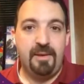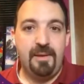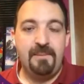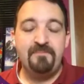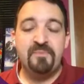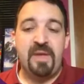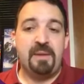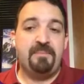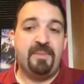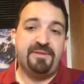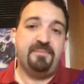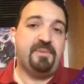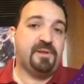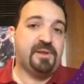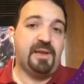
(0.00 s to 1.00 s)
It is more
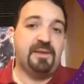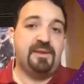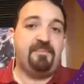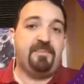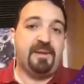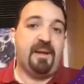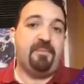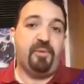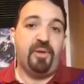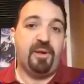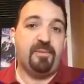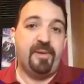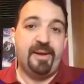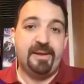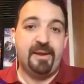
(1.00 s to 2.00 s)
important to be able
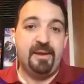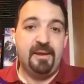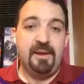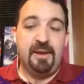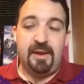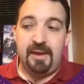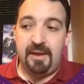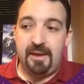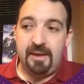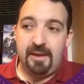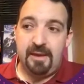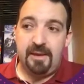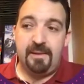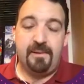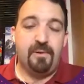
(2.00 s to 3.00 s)
to
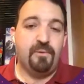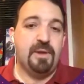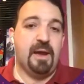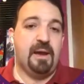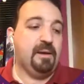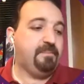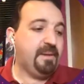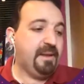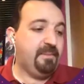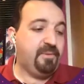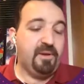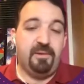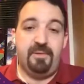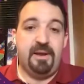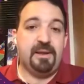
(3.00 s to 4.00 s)
see
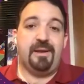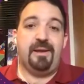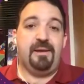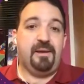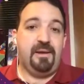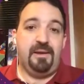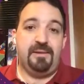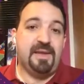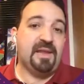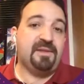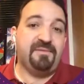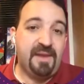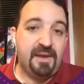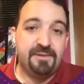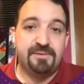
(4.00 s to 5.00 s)
Netflix in
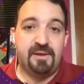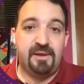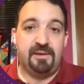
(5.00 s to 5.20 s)
4K,